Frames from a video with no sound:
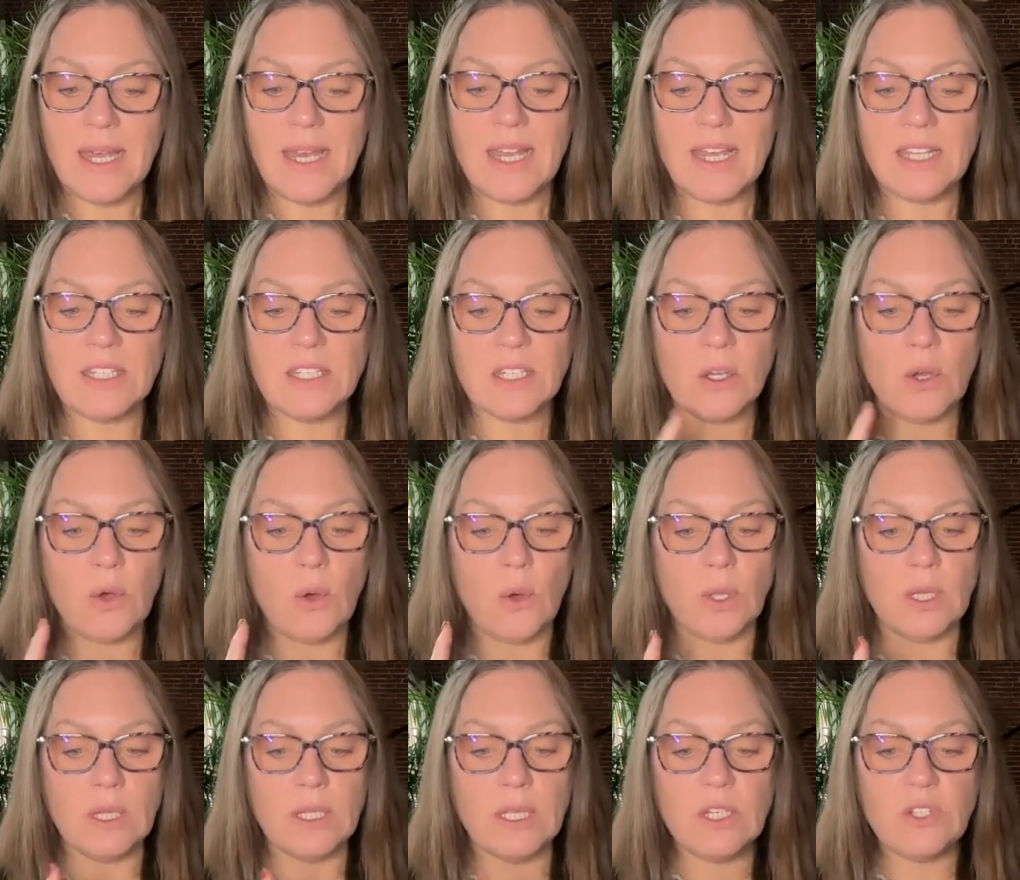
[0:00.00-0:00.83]
It's a
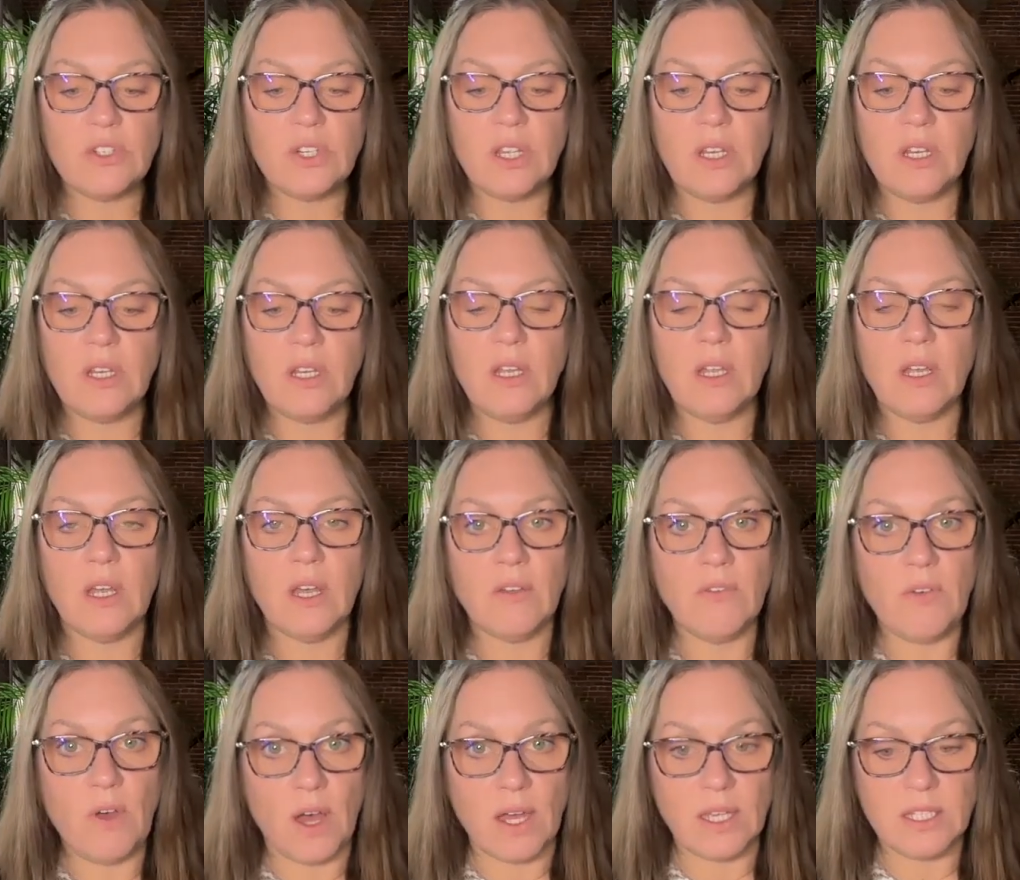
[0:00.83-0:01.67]
coalition
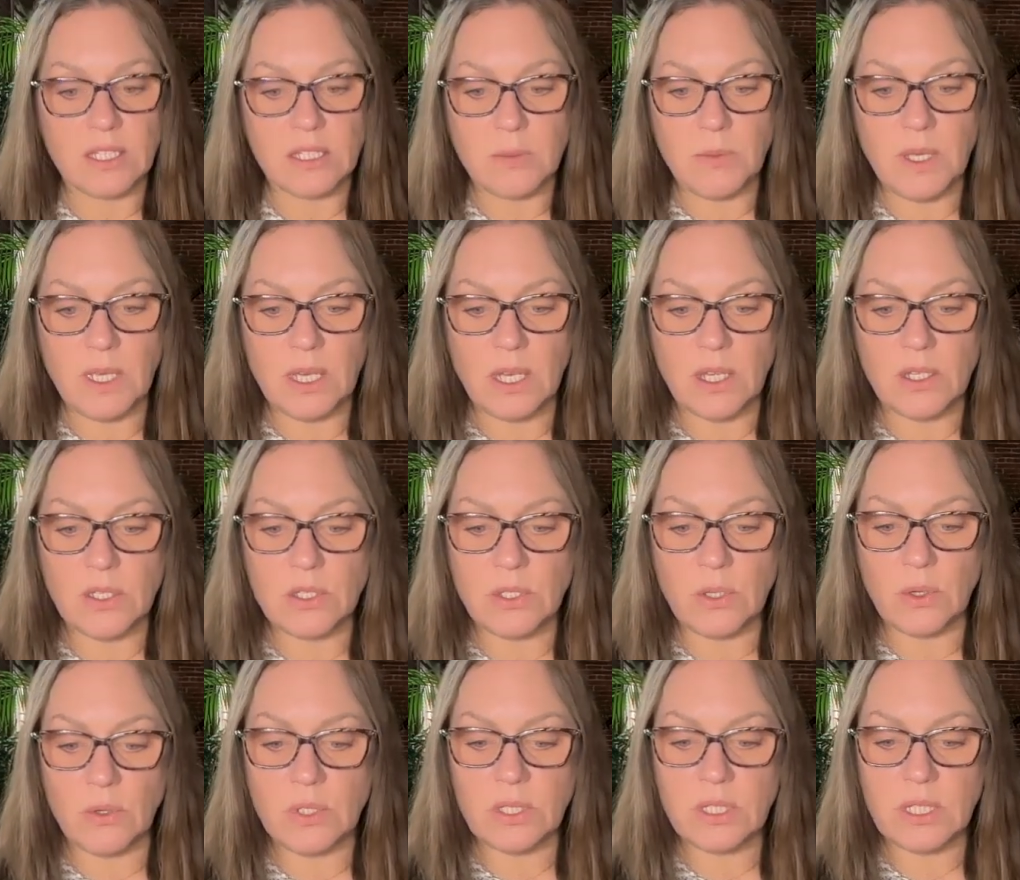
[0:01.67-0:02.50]
of ostomy
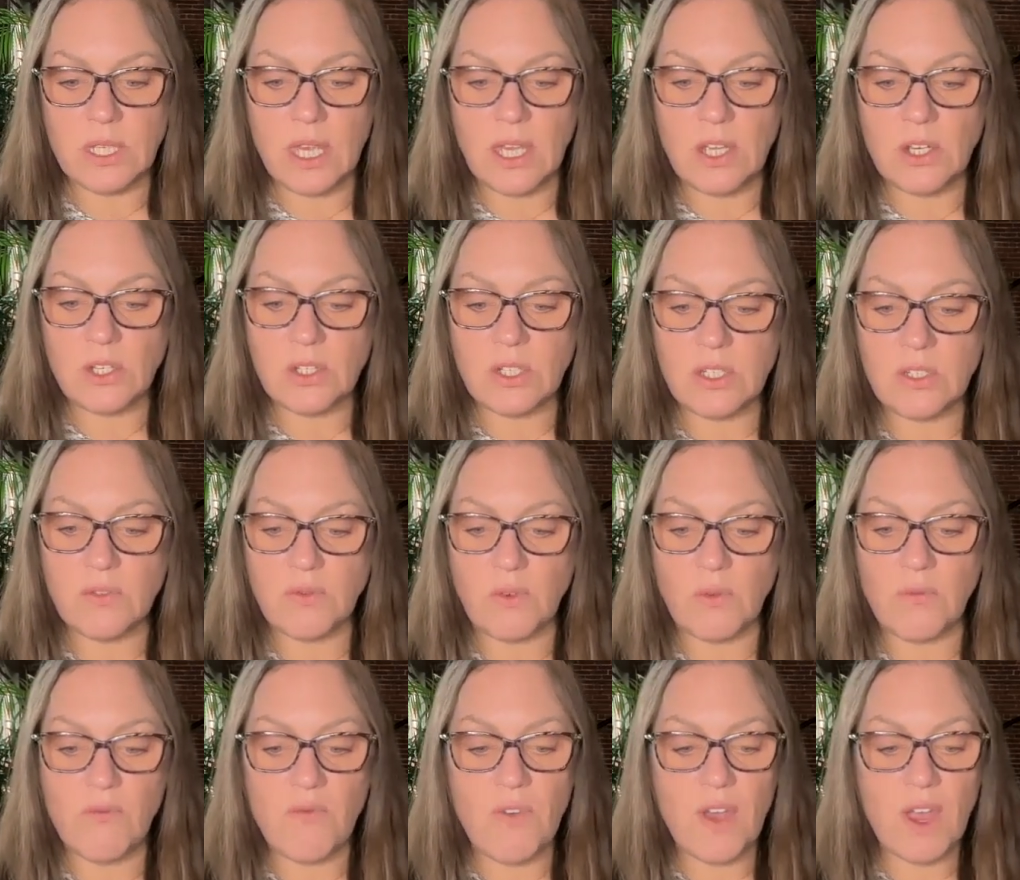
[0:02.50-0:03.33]
associations
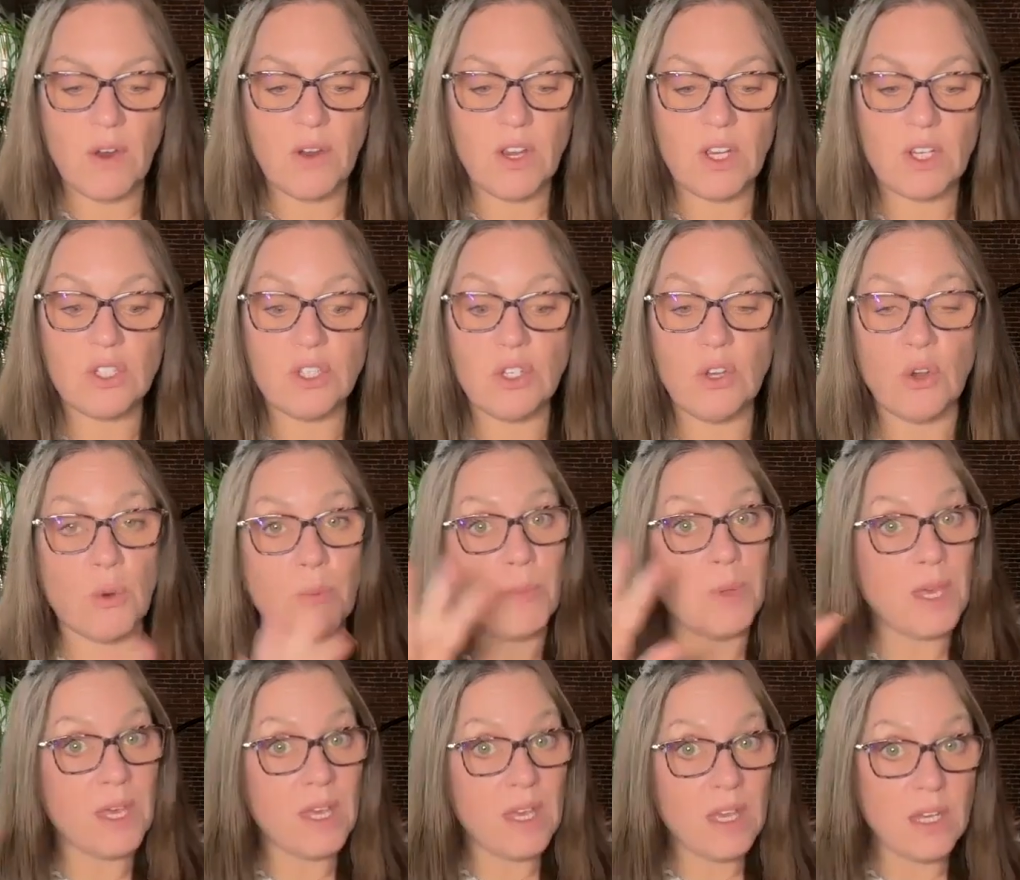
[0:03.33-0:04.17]
from various
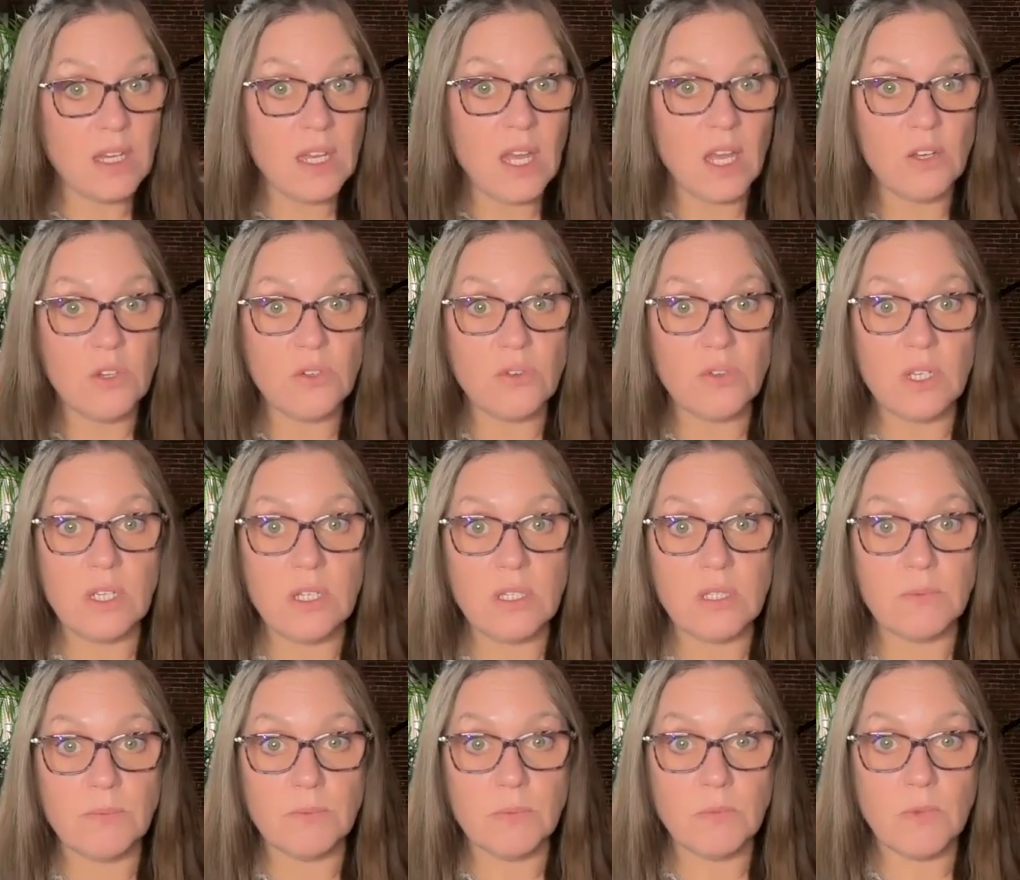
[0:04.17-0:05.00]
European
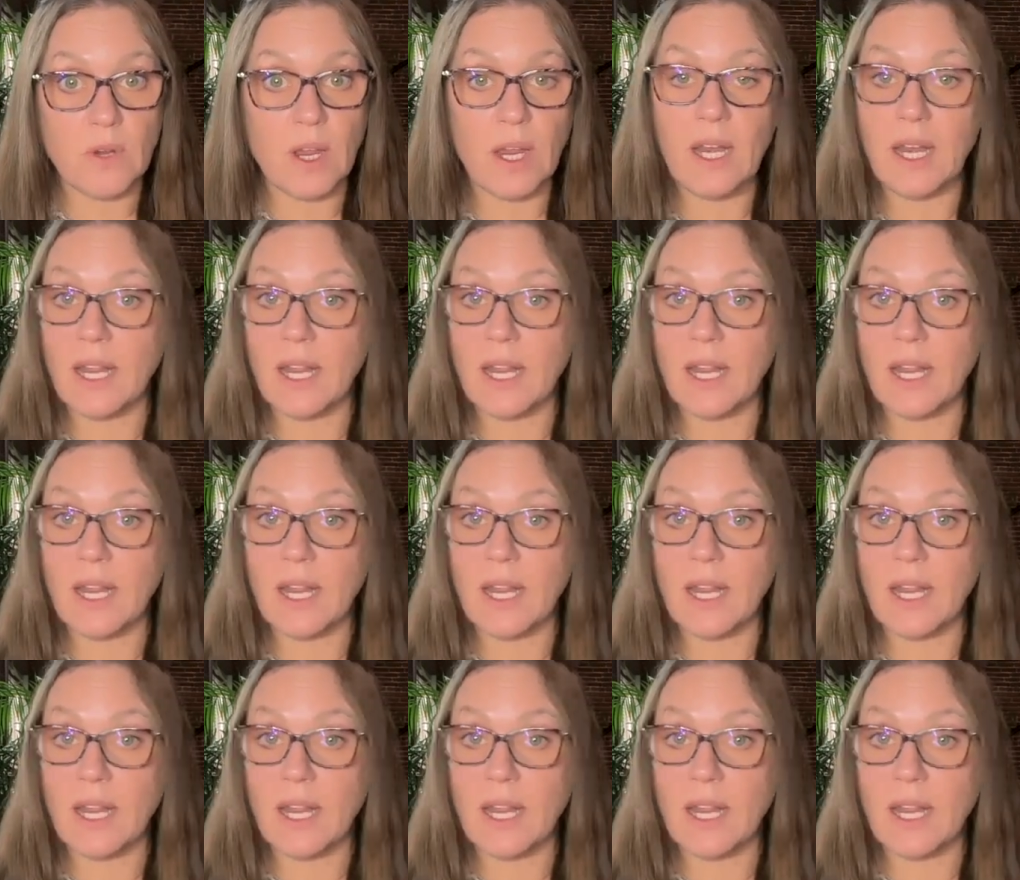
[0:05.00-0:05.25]
countries, right?